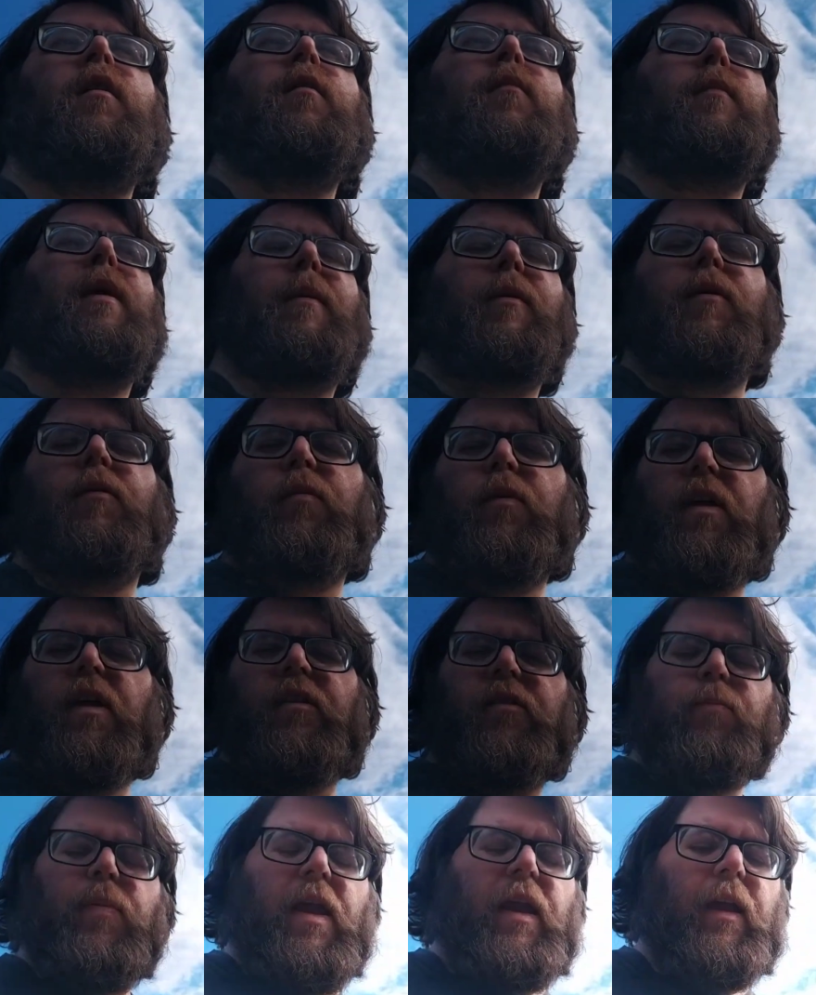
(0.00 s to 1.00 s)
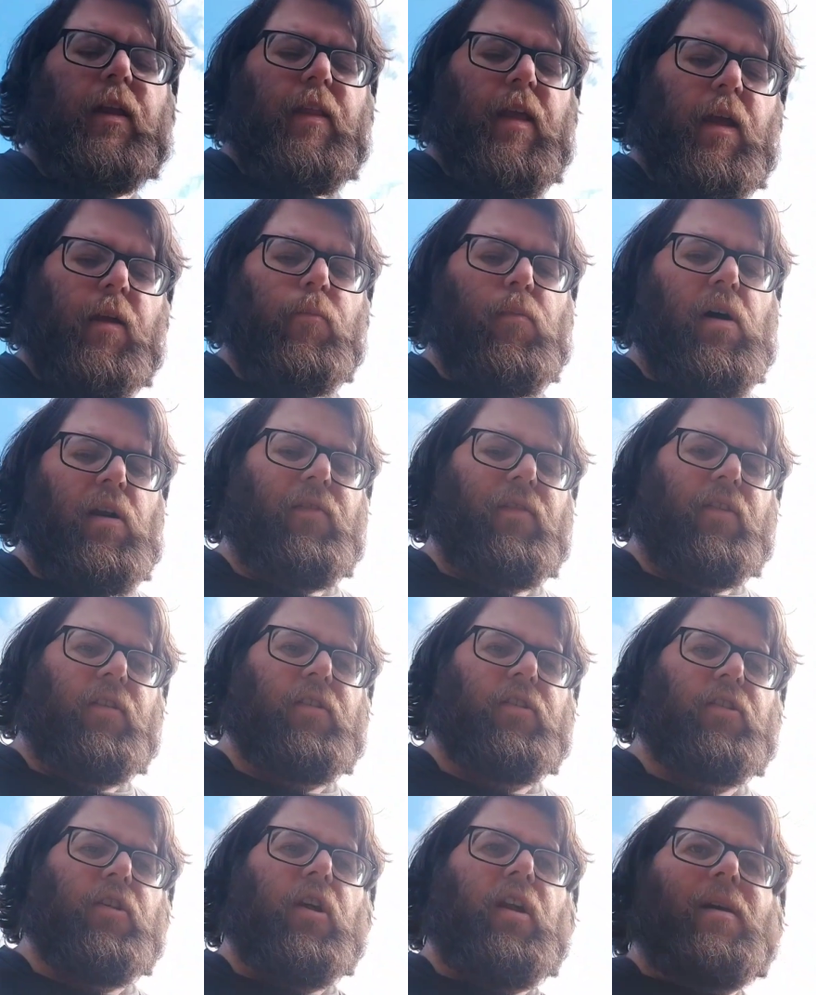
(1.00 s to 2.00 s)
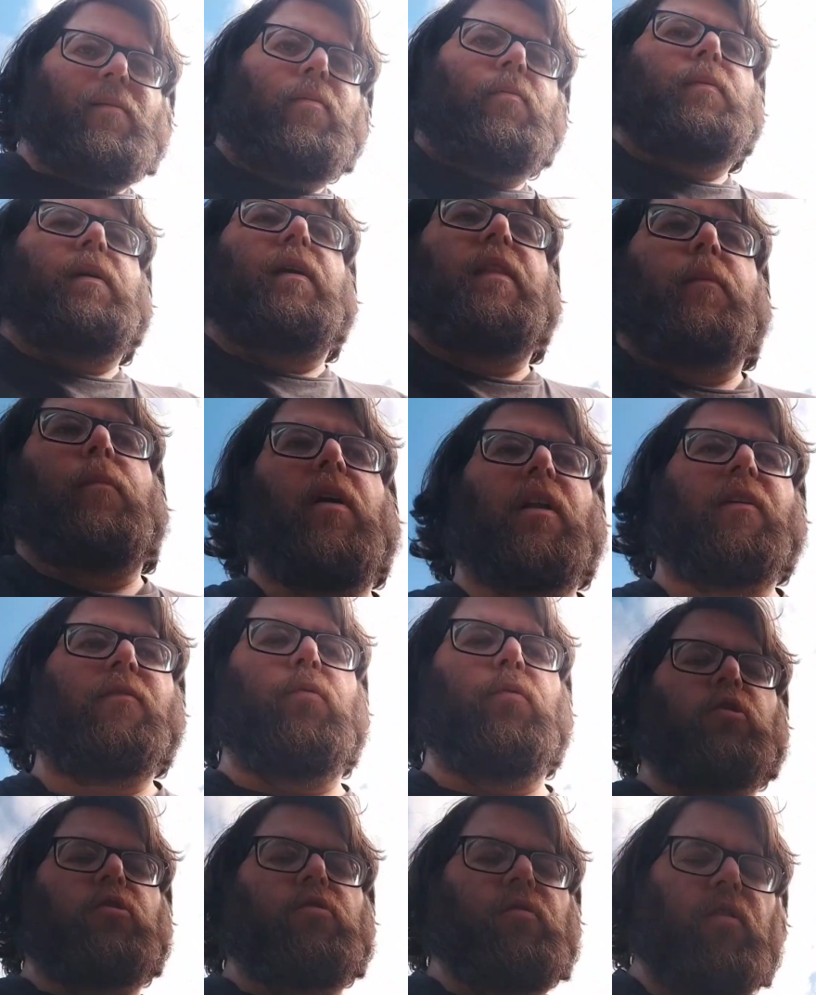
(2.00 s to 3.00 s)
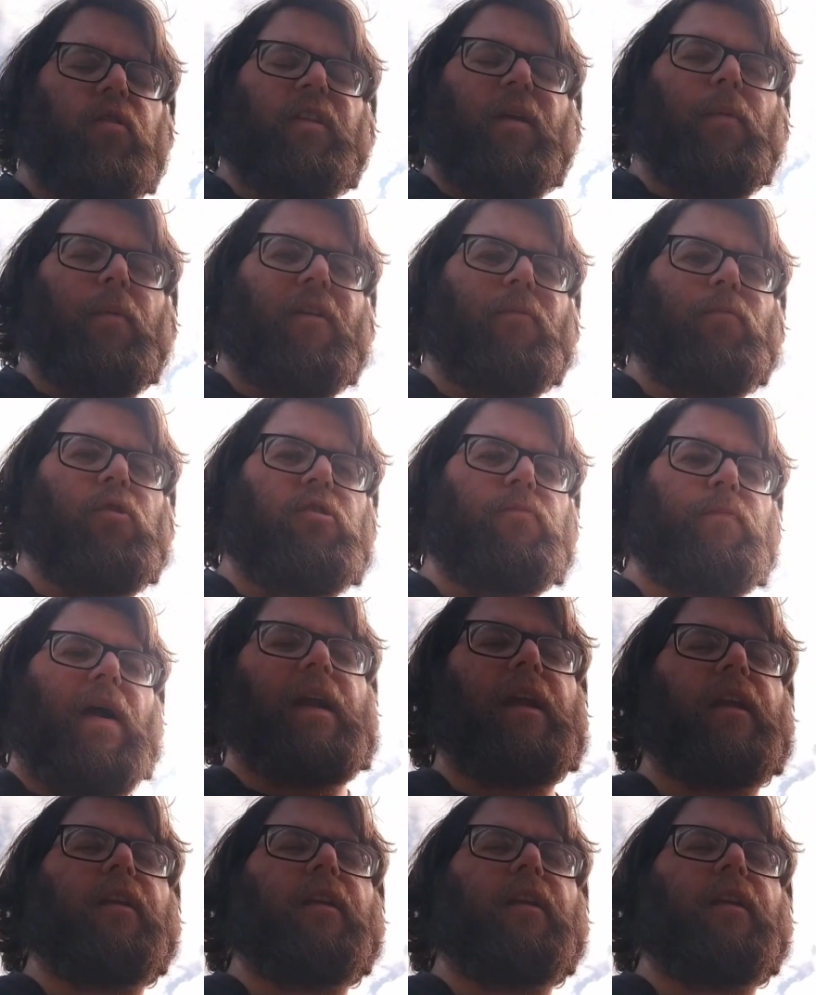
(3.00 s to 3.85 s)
maybe with us being in there it might have stirred up a bit and they might have pushed back